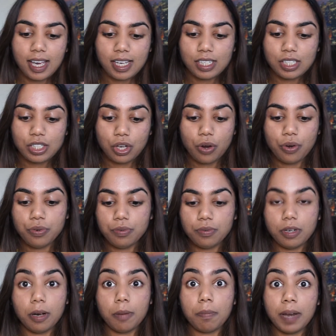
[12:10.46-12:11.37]
Don't
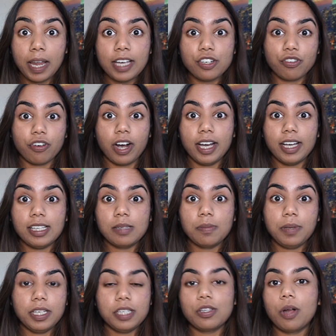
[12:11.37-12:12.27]
plagiarize.
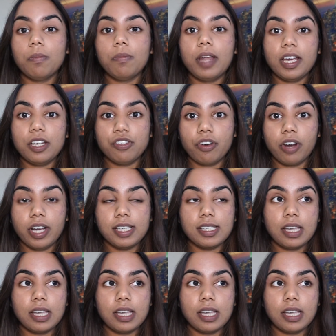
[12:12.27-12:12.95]
Please don't plagiarize.